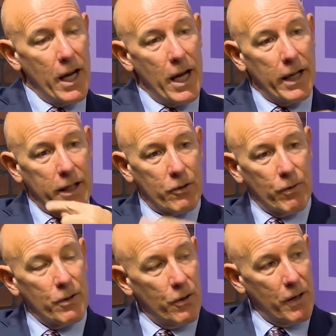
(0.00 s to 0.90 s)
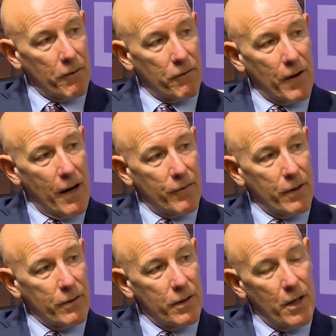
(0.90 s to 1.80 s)
it gets renewed every 5
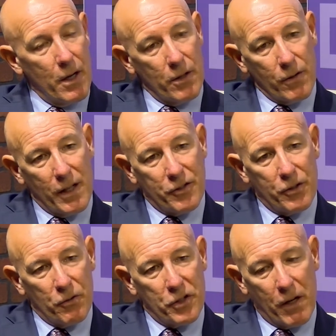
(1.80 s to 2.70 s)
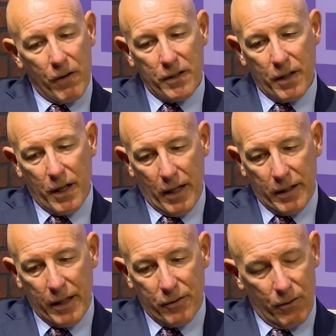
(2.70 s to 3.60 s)
years. So it still generates a
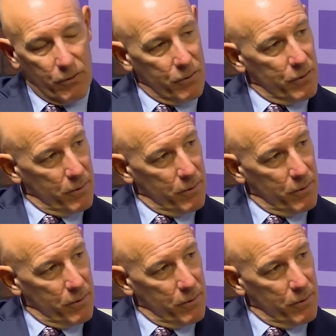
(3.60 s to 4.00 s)
nice little